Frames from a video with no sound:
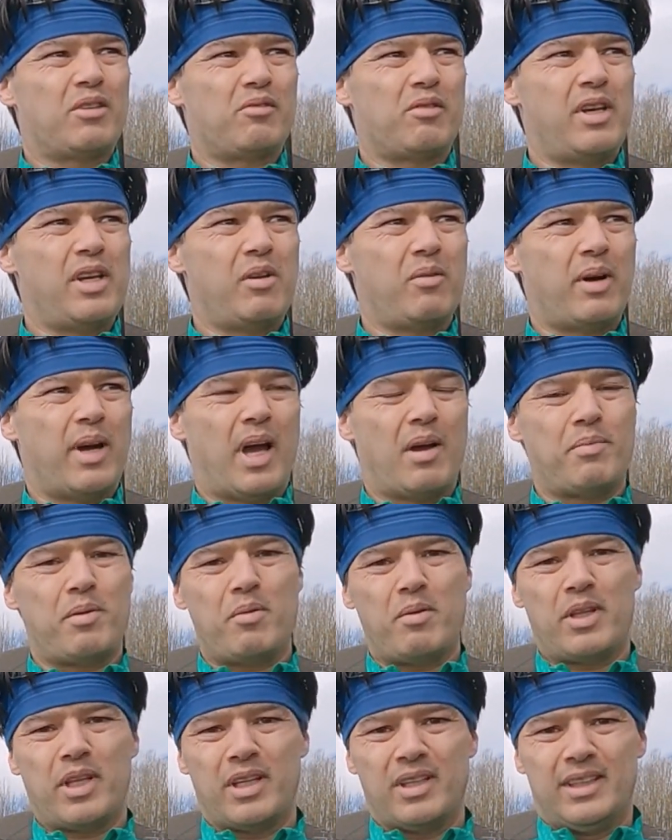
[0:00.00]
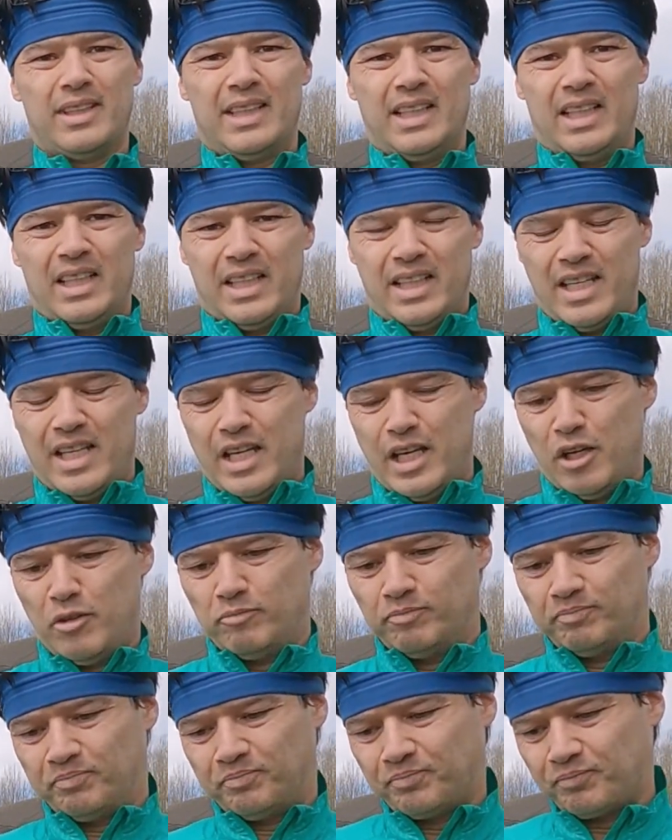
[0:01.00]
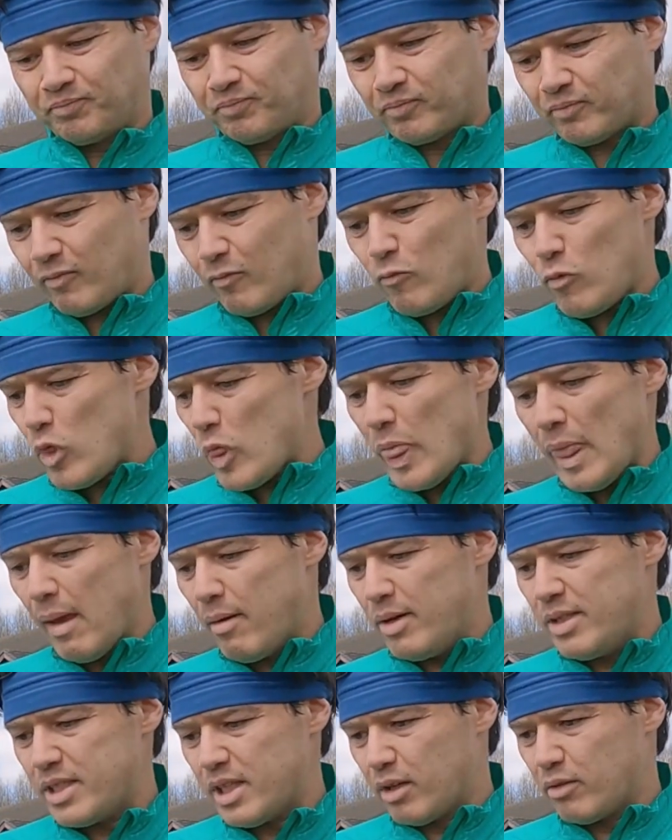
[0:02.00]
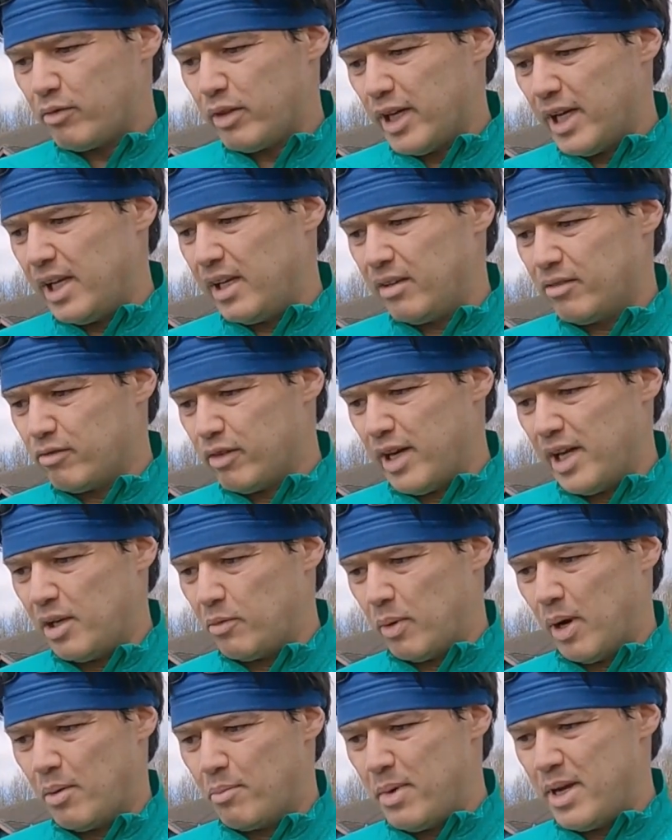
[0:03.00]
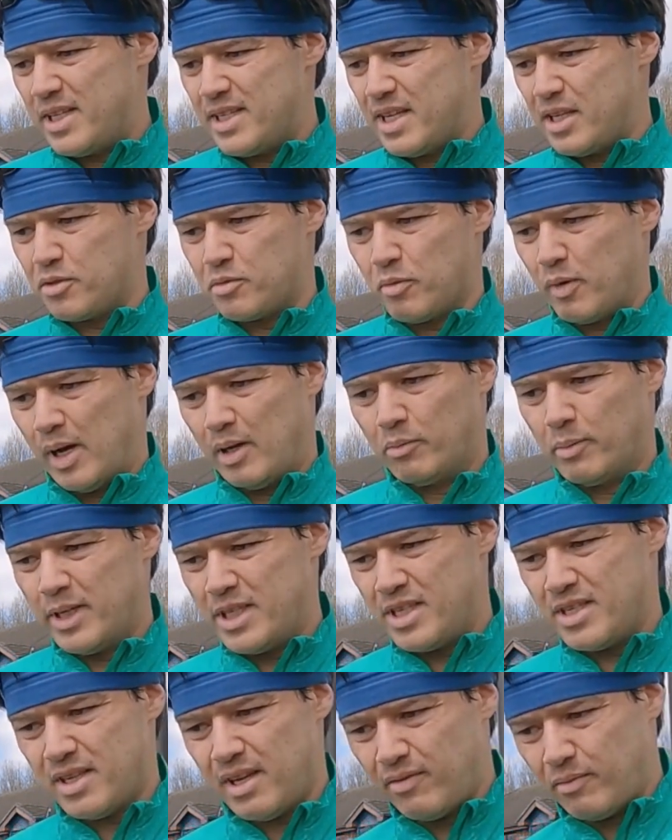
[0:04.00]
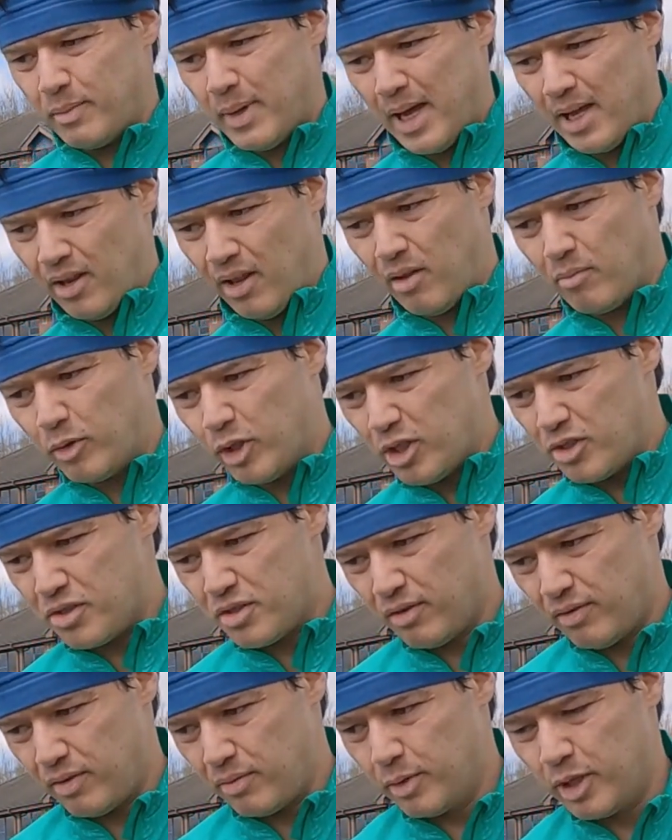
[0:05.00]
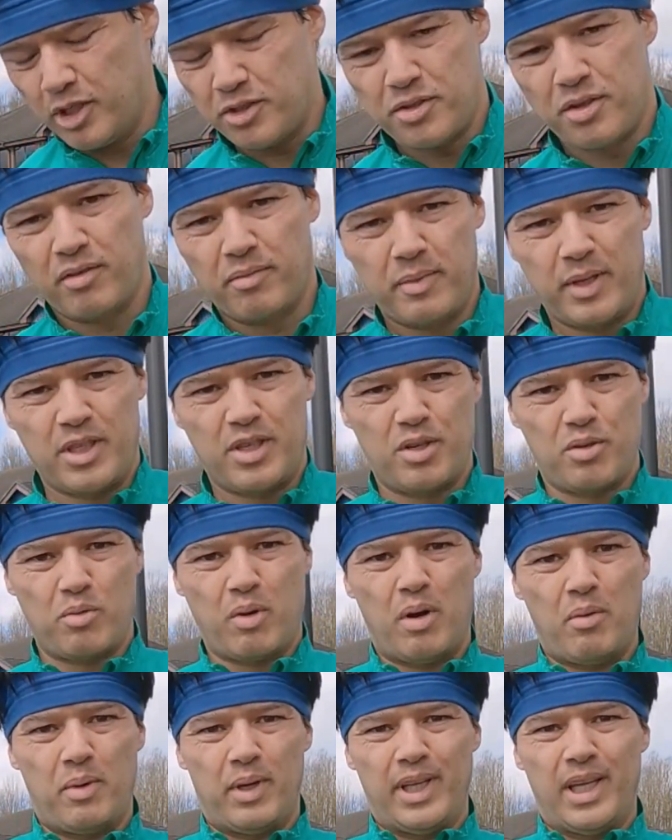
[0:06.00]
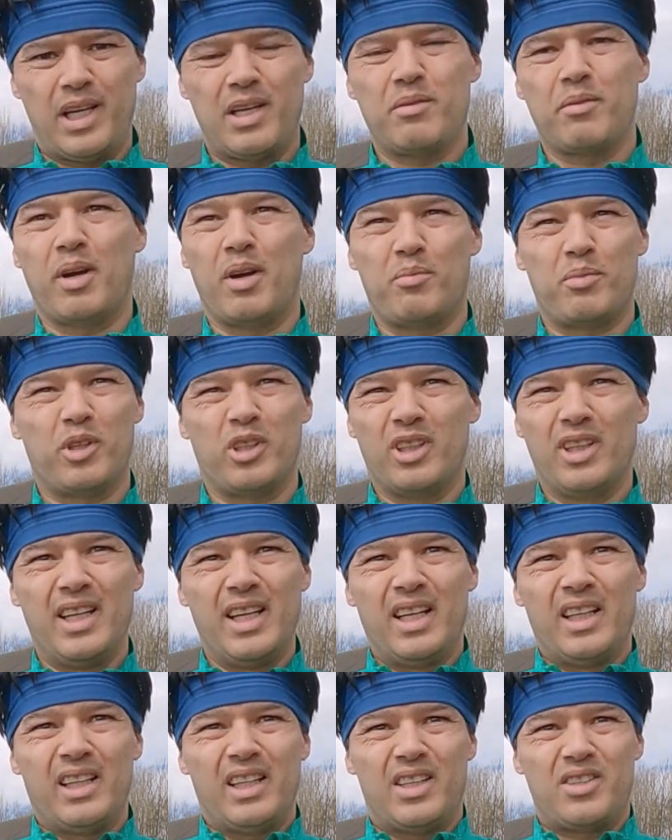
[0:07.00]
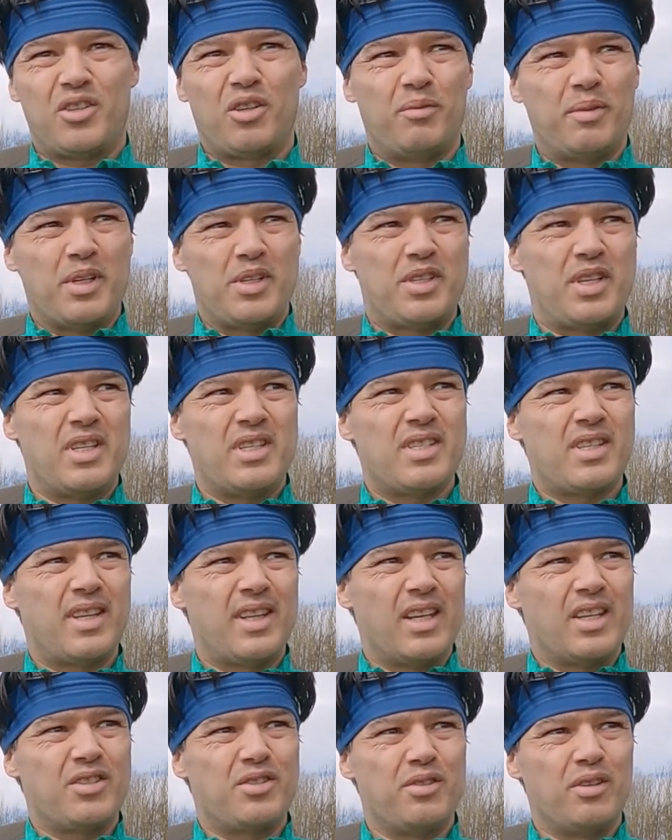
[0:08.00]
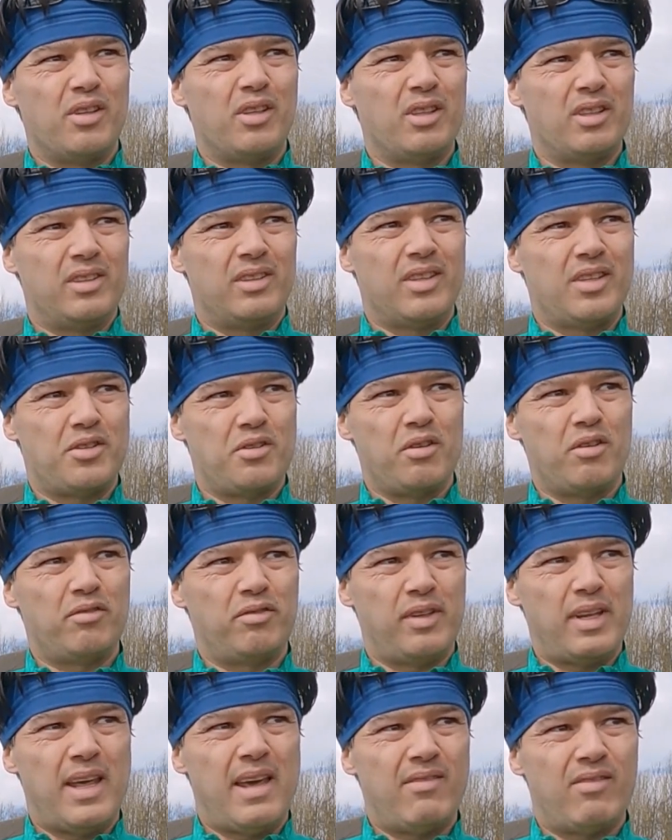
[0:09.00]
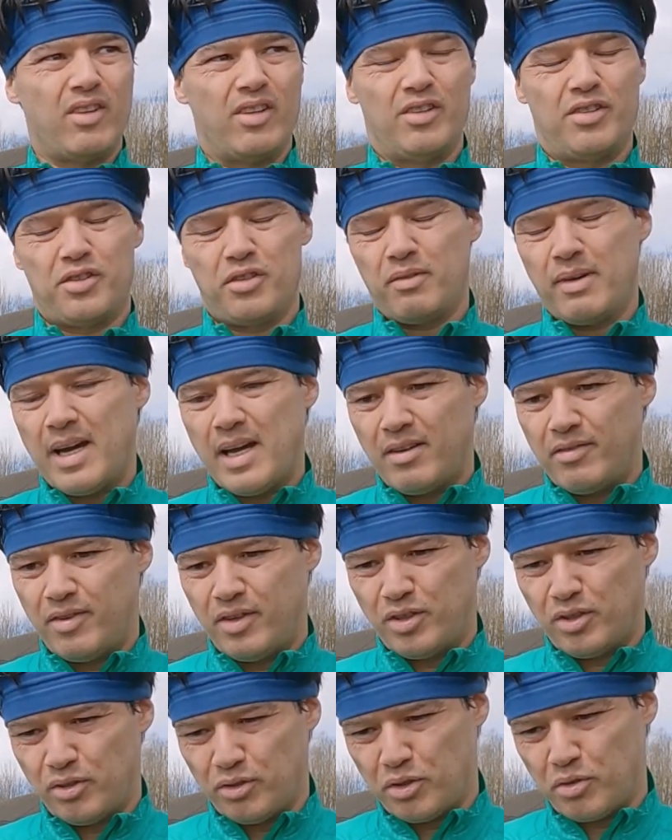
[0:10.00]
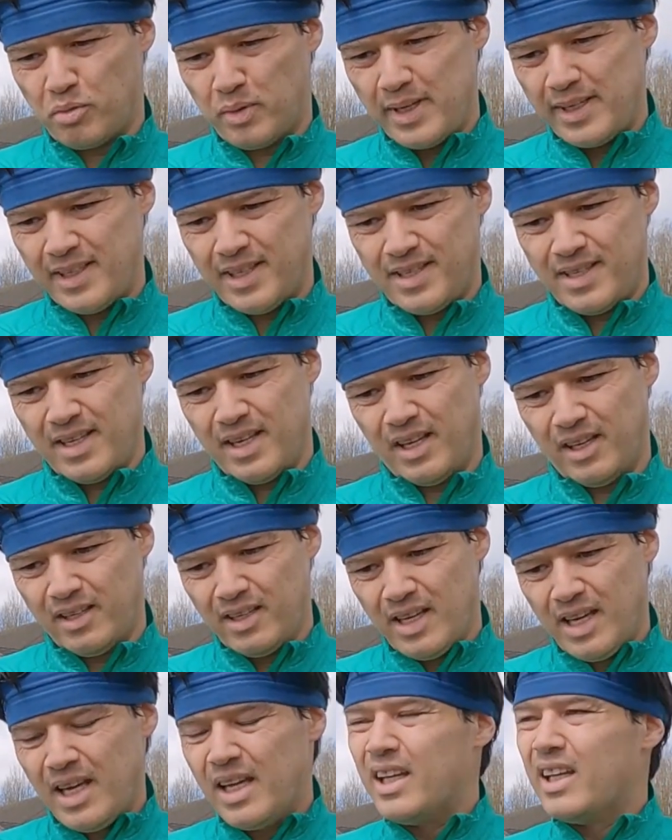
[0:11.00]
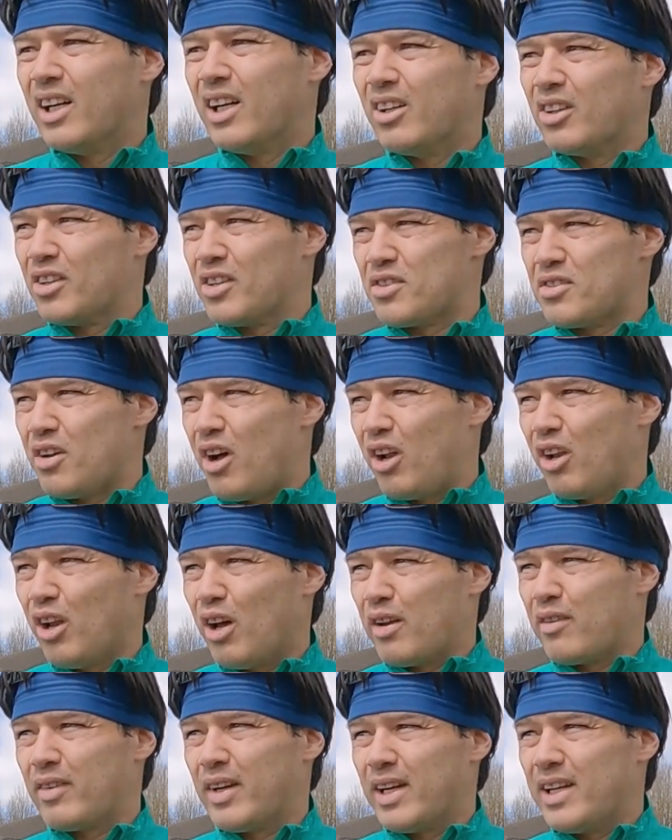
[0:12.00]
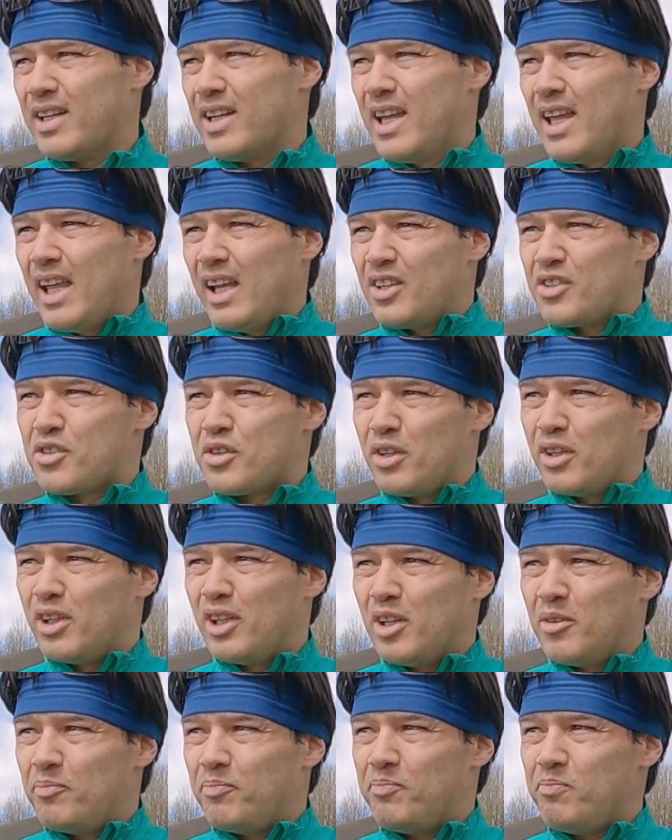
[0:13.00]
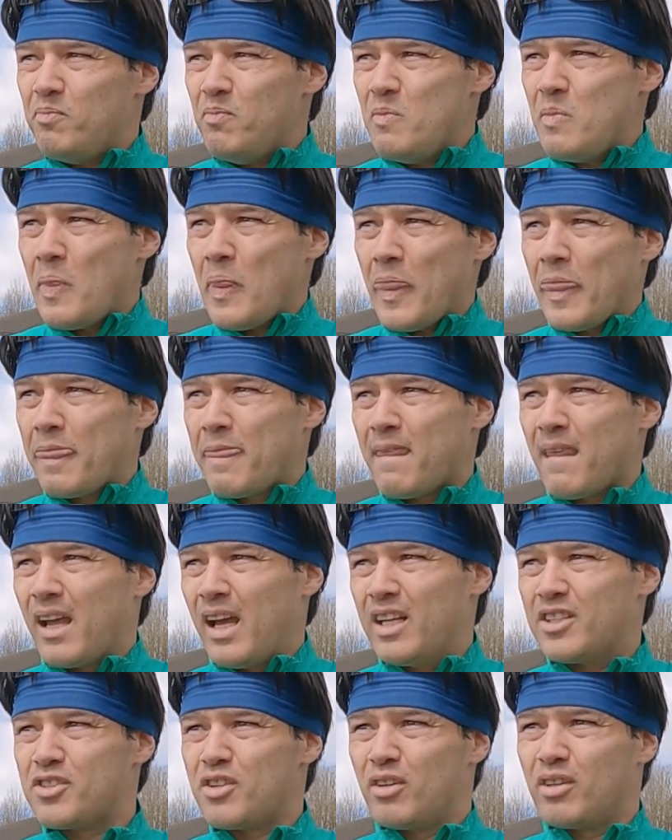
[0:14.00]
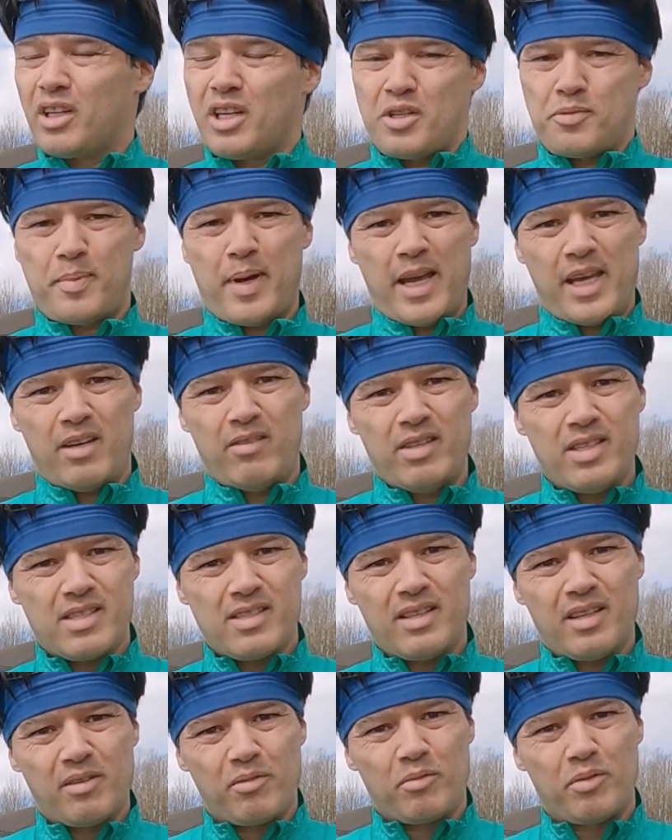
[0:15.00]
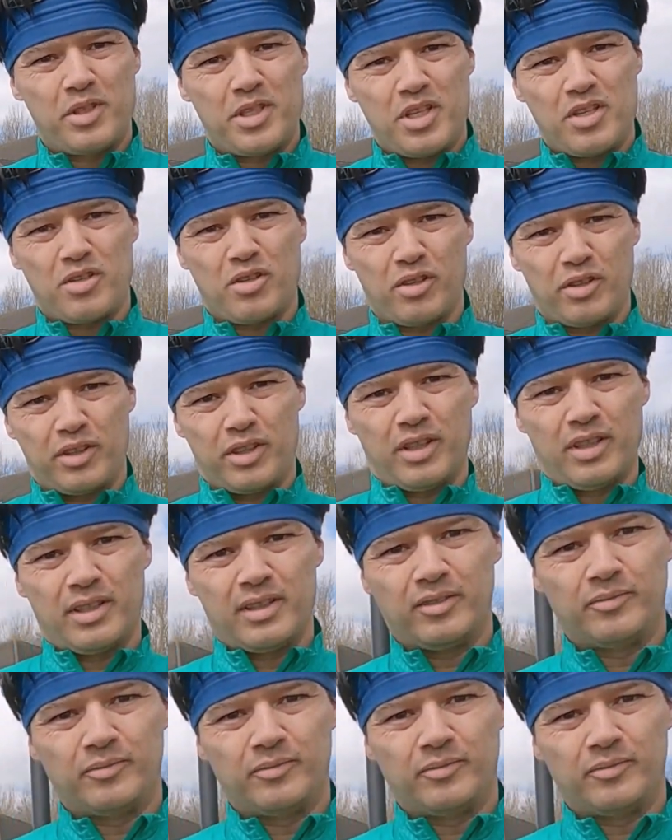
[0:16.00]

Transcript: I was really quite happy with it. It went down really well. Mixes even better than the Morton stuff. The Morton stuff mixes quite well anyway, but it's almost instant. There's no flavour, there's no artificial sweetness in it, or there's not a lot of it, so it's not going to spike your insulin, which is good.